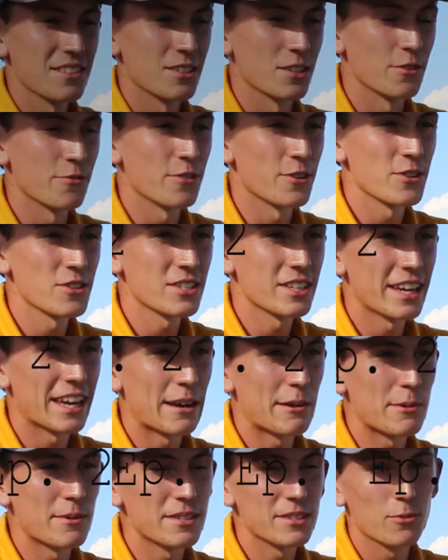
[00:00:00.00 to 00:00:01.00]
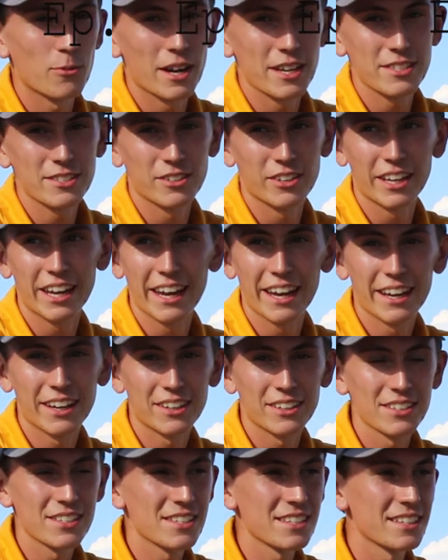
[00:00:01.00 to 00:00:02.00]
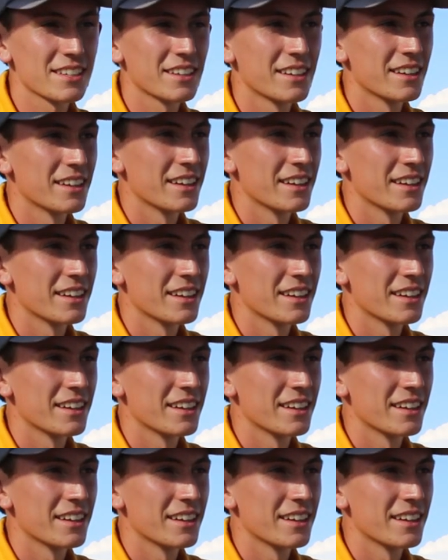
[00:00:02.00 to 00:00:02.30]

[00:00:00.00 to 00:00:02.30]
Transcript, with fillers: So the first day we went to Western Gailes.